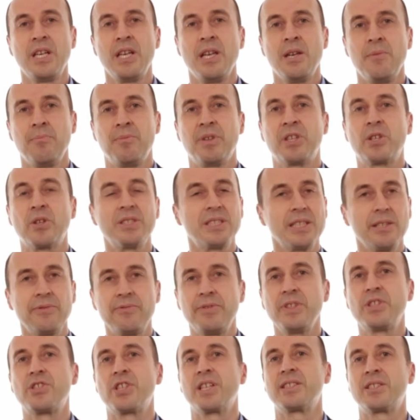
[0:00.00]
because if we
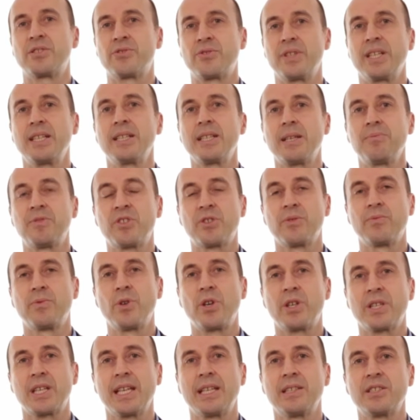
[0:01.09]
just train them to work
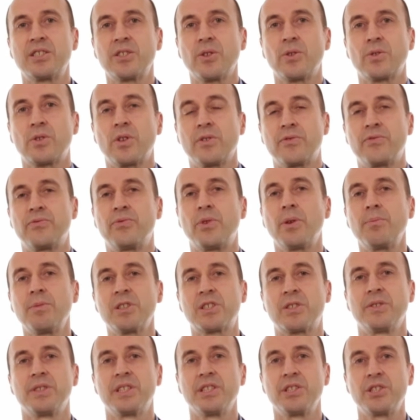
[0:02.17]
in so-called formal
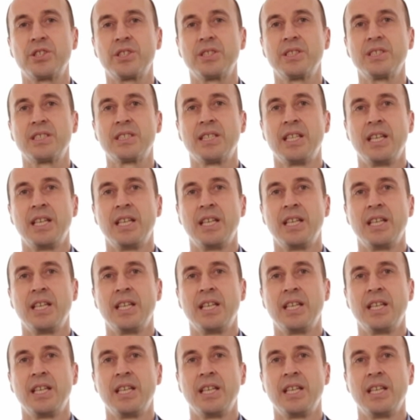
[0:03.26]
conditions,